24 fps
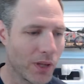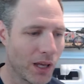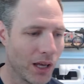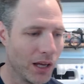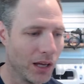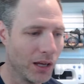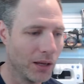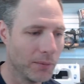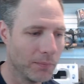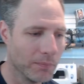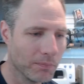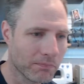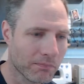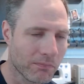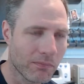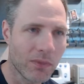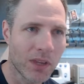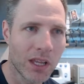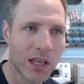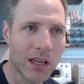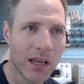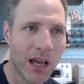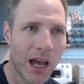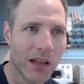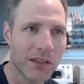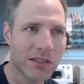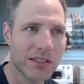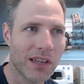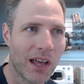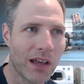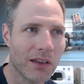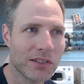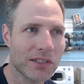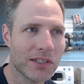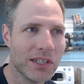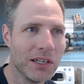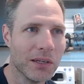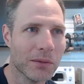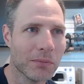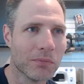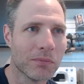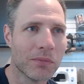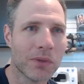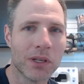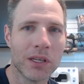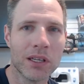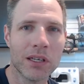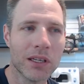I'll see them
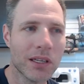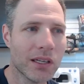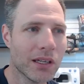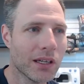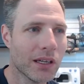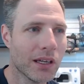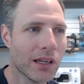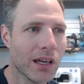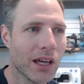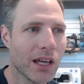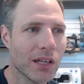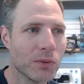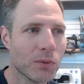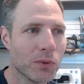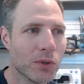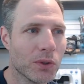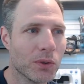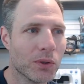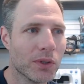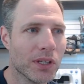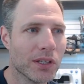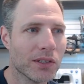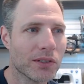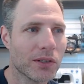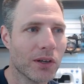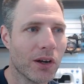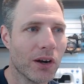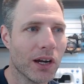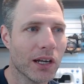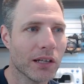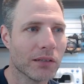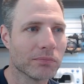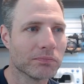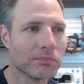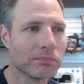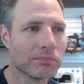as we're doing this. All right.